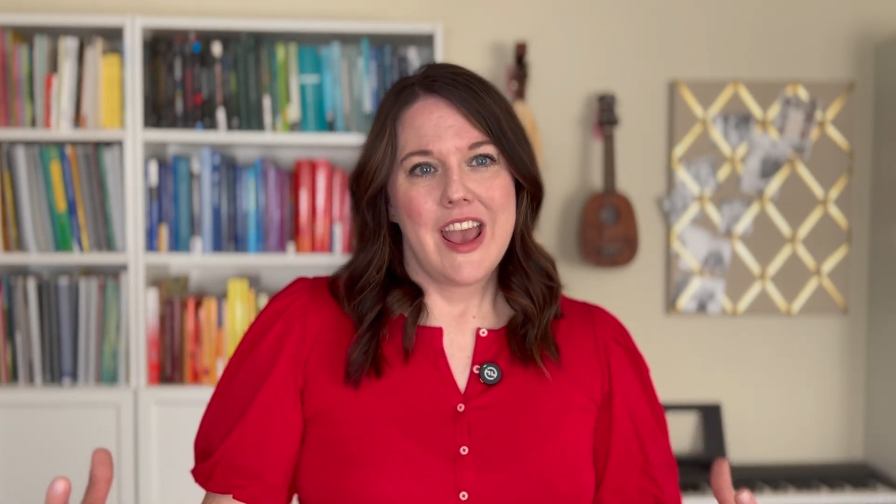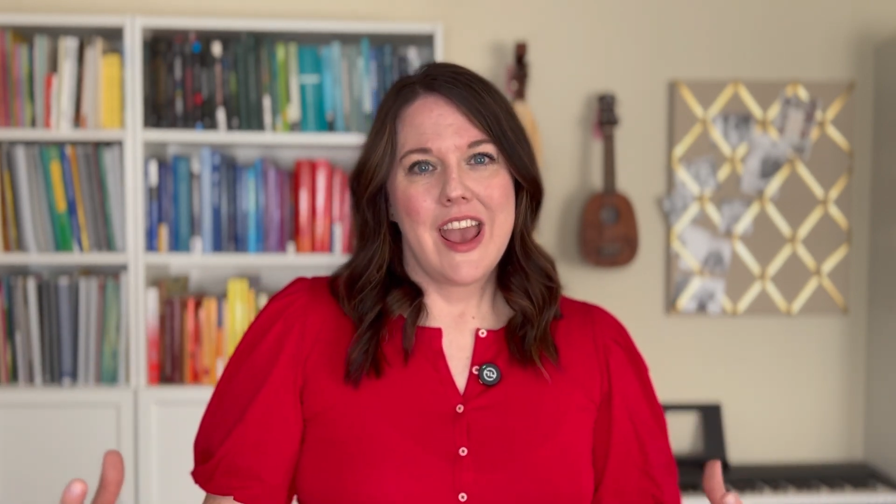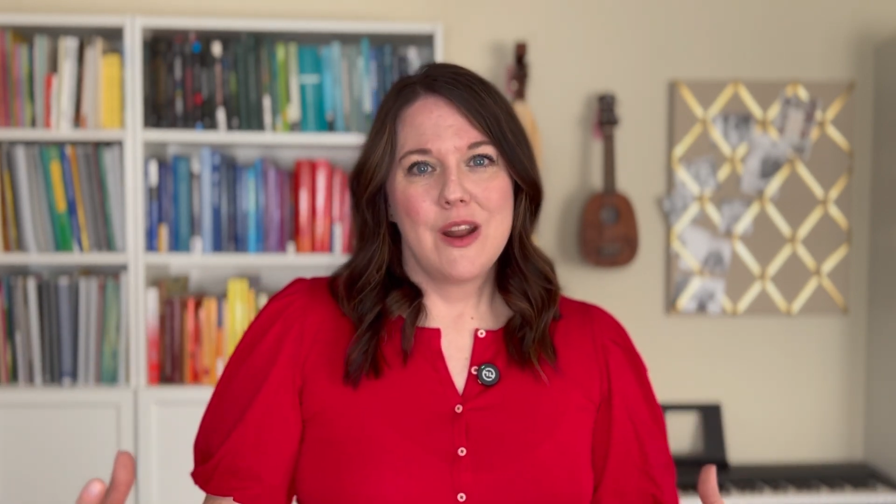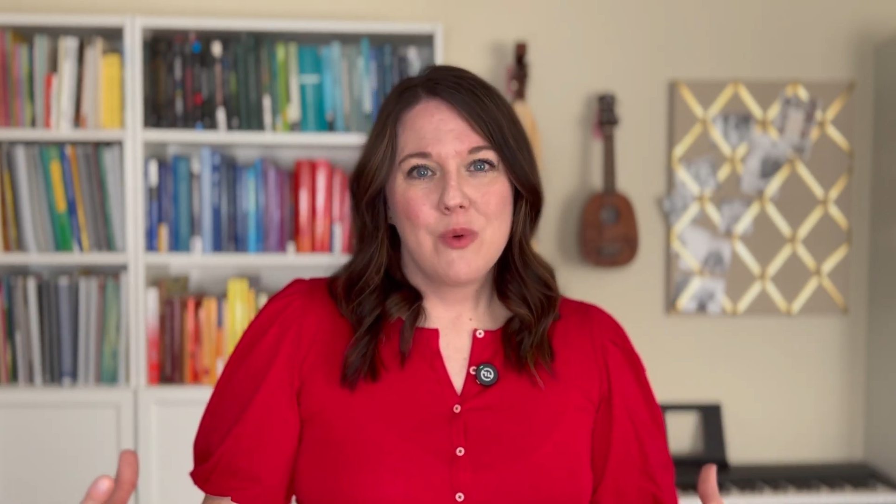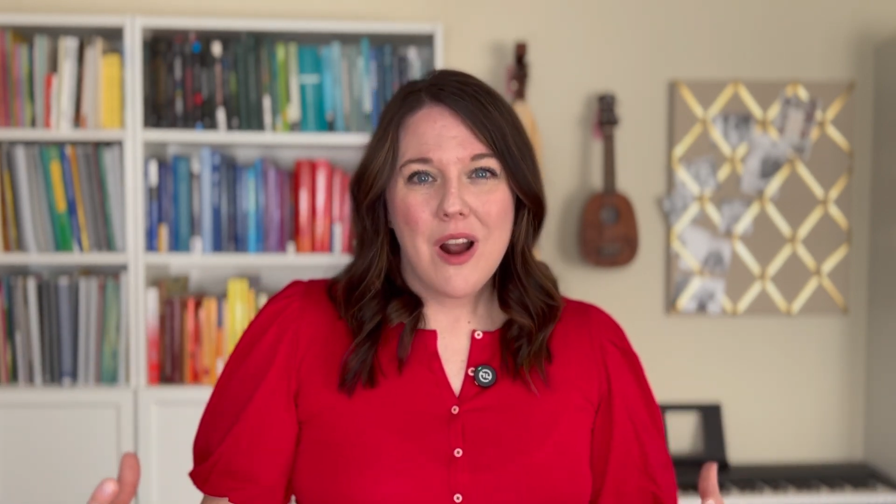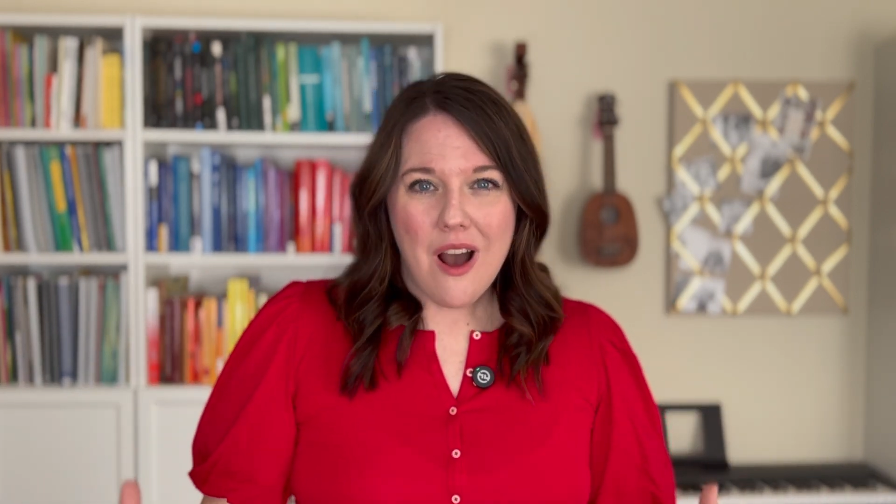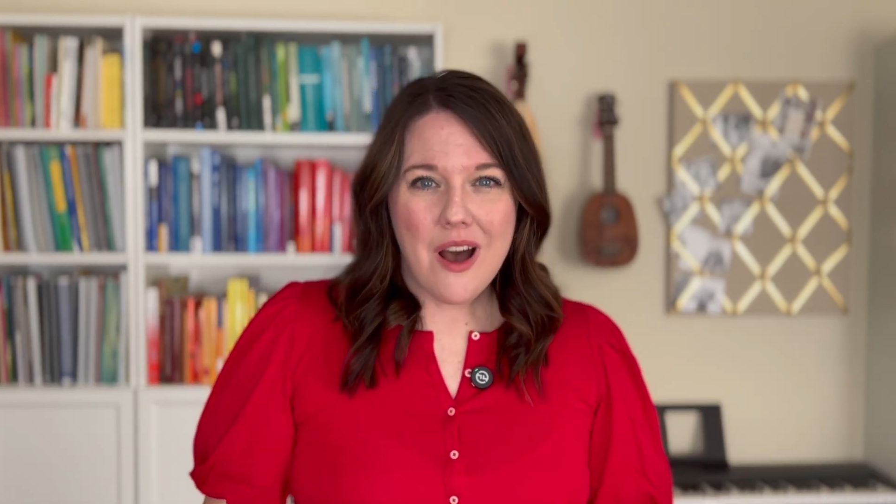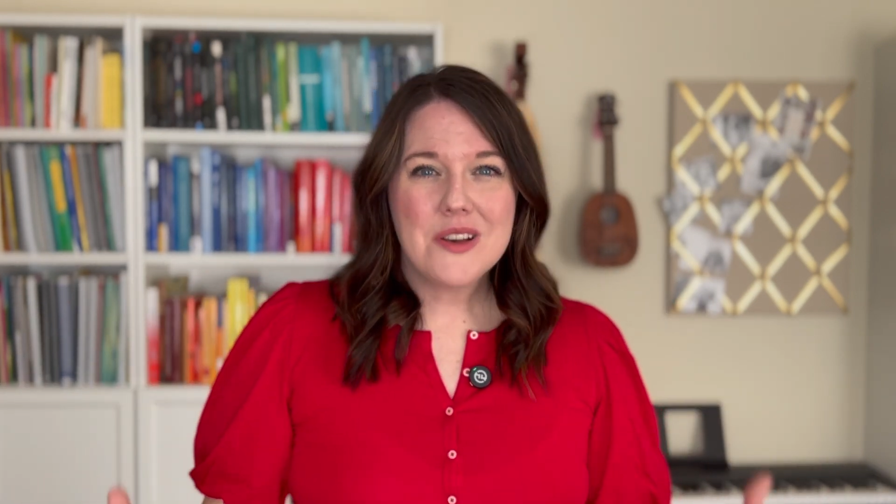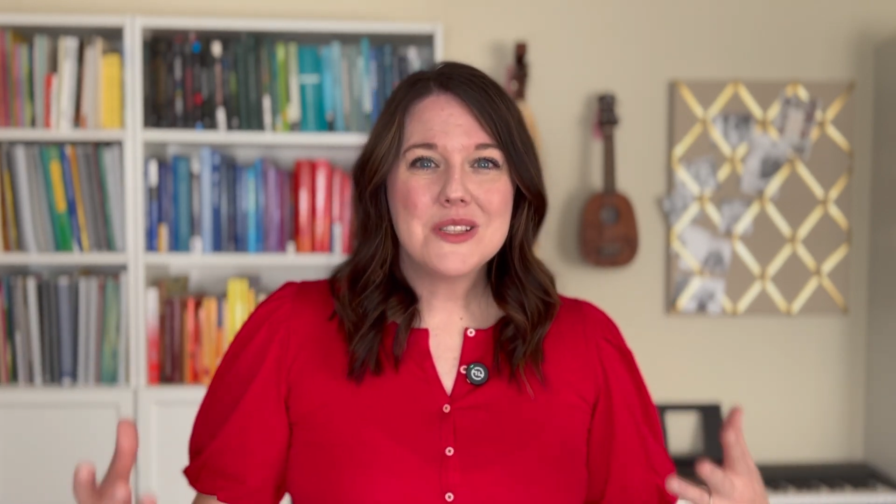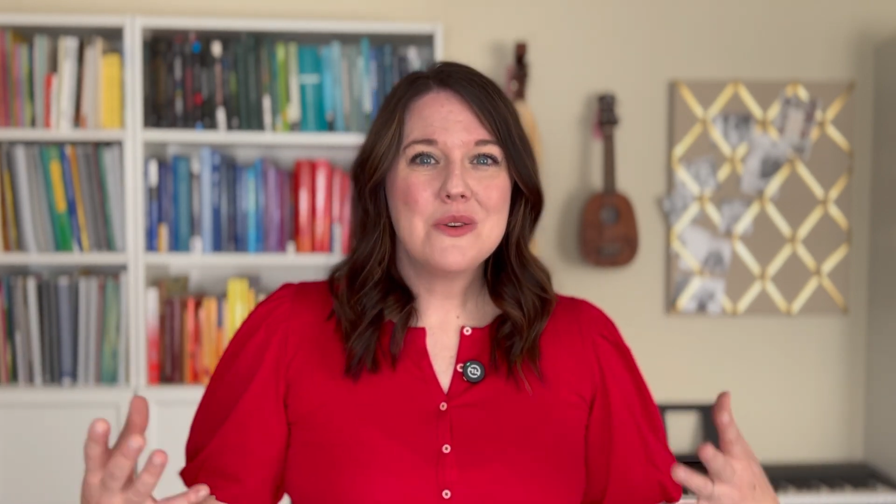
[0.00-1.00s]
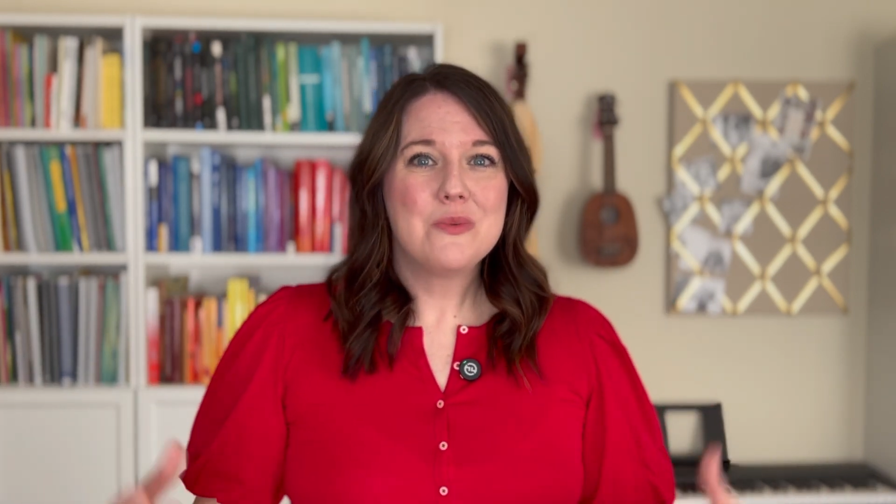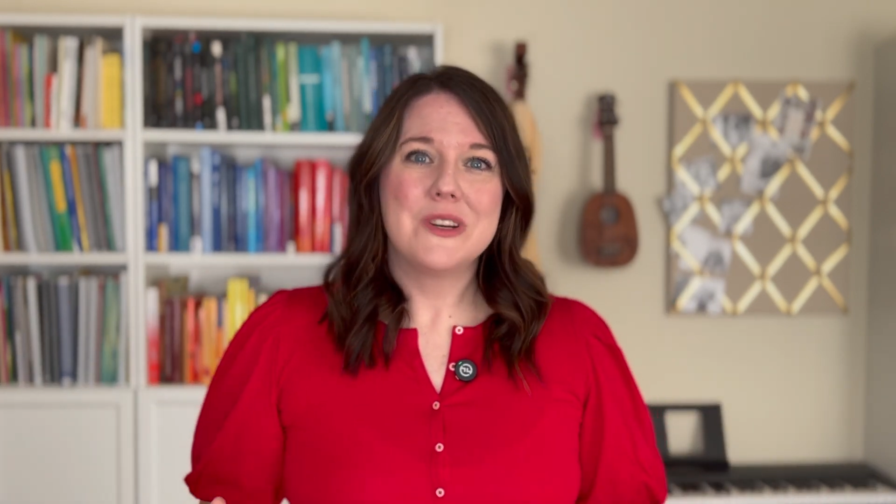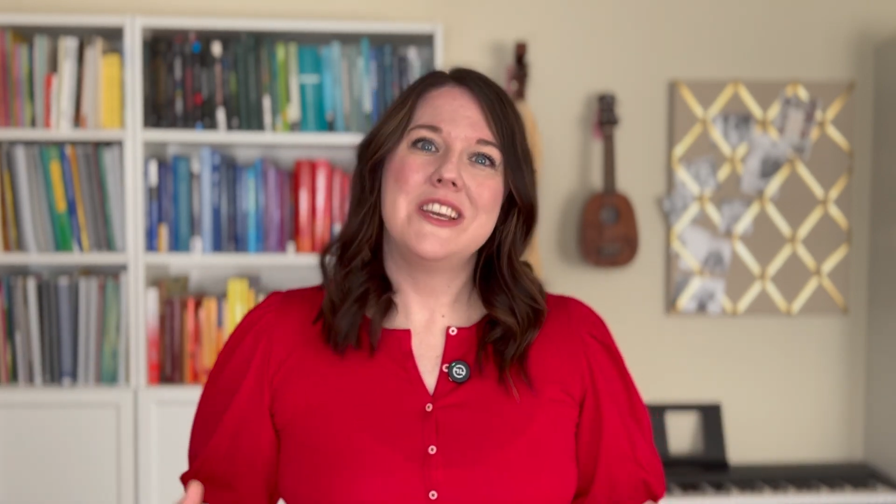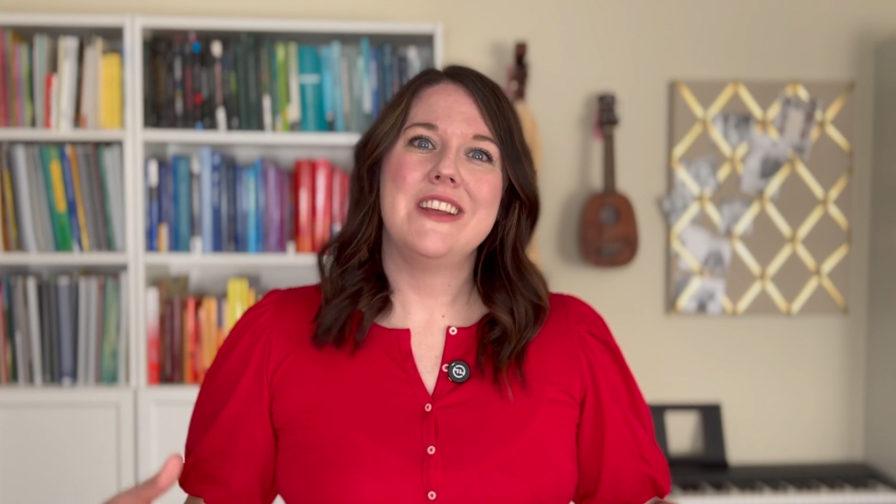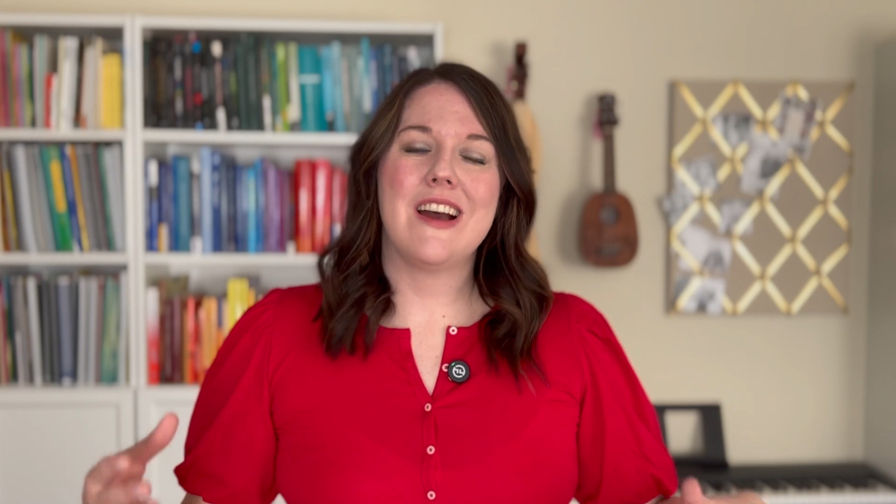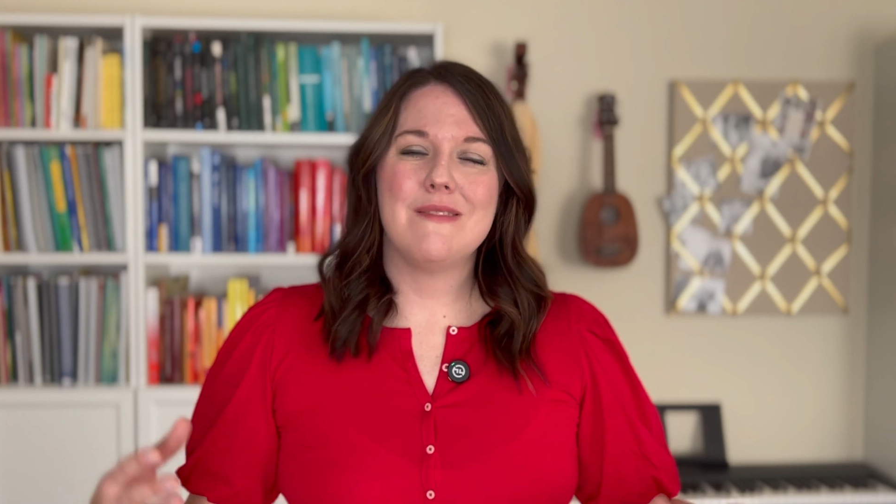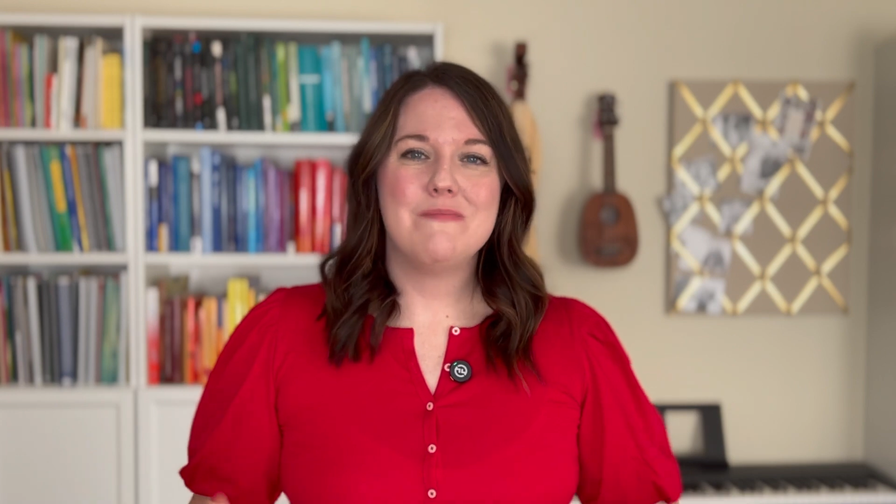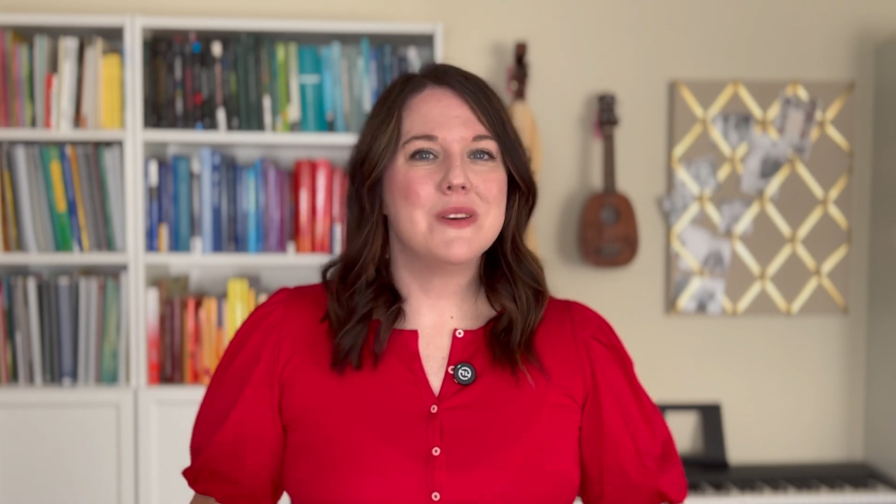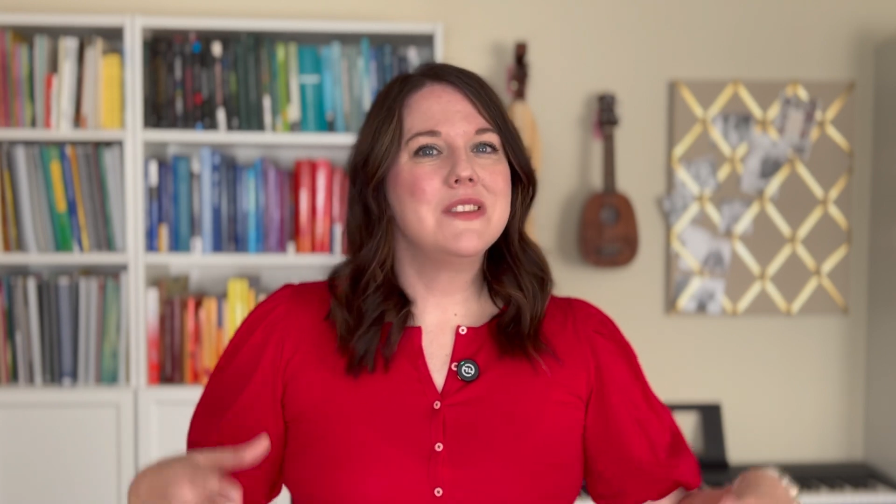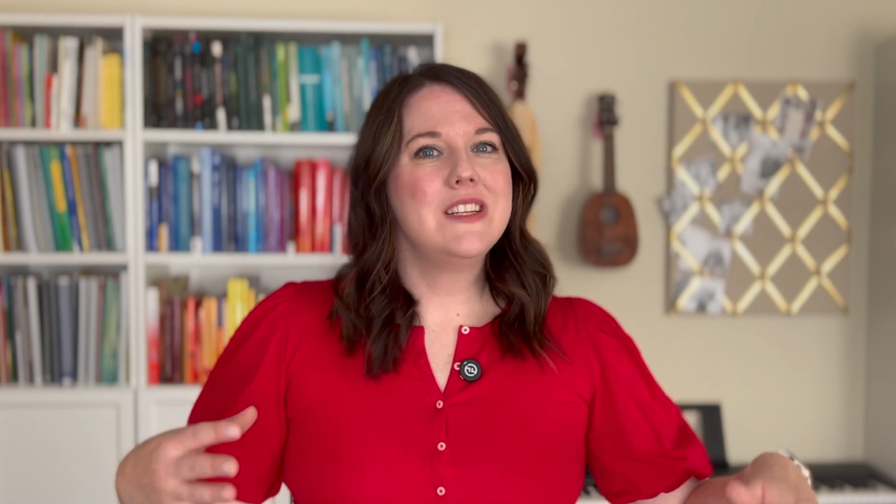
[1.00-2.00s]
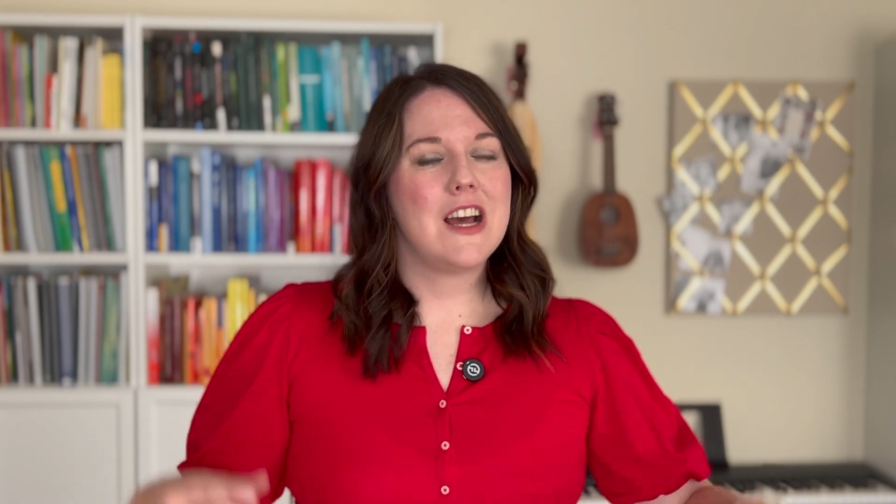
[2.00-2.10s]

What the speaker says: And we're also working on building